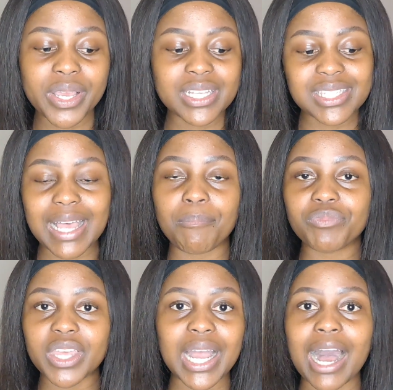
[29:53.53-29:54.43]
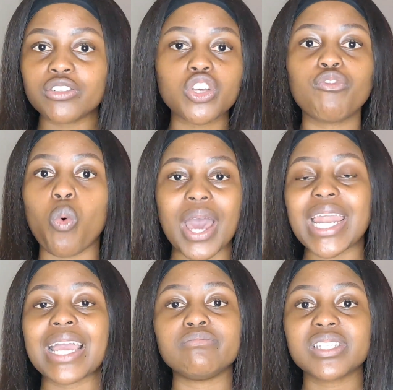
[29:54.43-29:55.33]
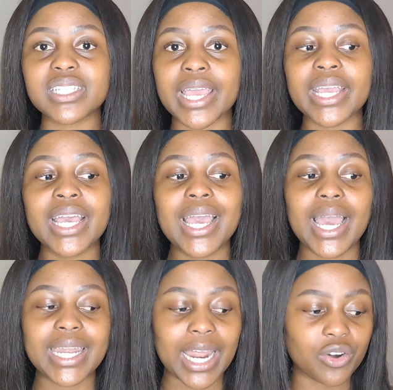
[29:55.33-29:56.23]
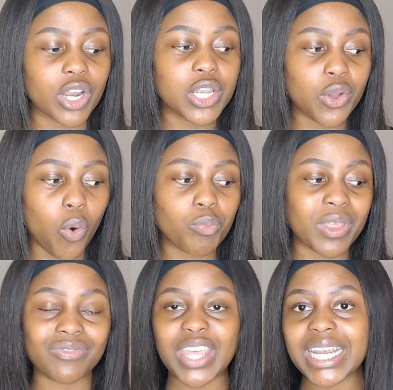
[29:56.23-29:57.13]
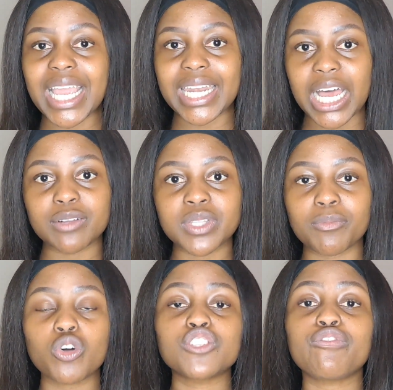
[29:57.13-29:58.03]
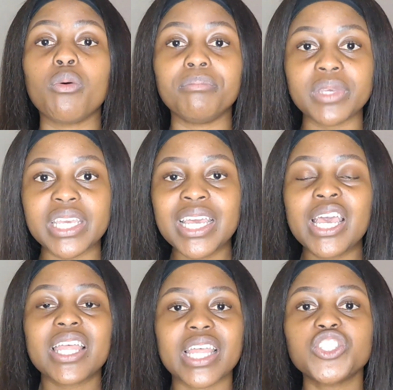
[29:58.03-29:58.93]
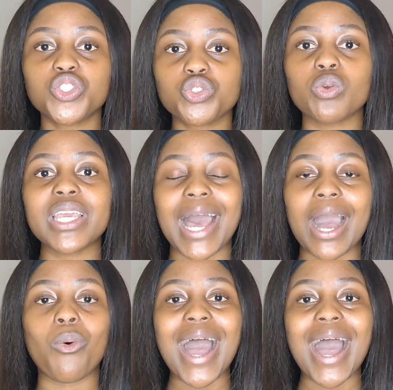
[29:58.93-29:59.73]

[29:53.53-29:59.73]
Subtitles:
something out of what I am saying, and I really hope that that can help them, because for me, that's truly how